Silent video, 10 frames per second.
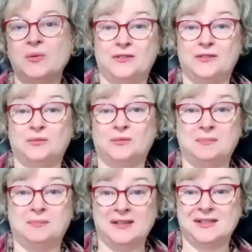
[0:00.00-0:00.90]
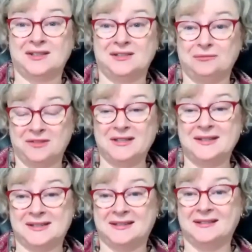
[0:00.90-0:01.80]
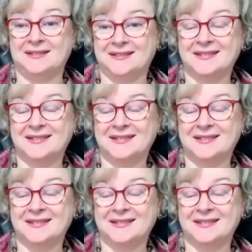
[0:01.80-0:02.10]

you want a personal reading.